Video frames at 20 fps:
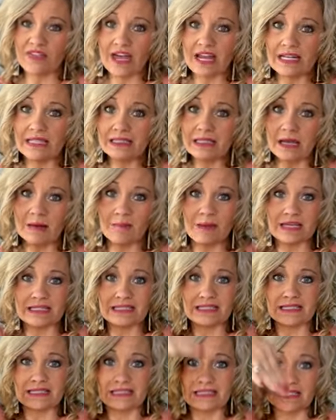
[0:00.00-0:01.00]
That is like my
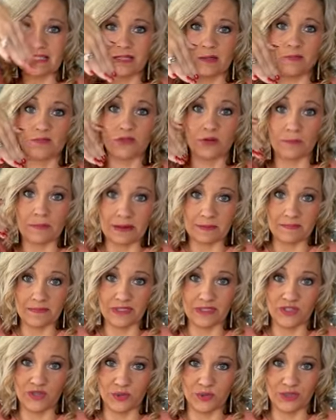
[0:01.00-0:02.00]
stem for my
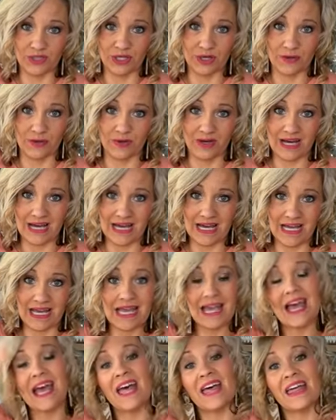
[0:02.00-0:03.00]
mistletoe,
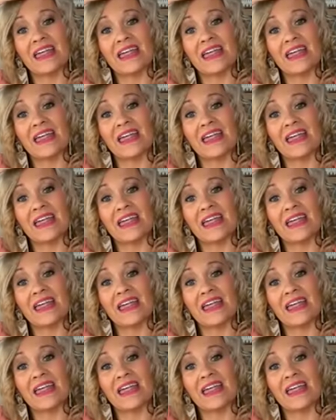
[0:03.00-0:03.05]
okay?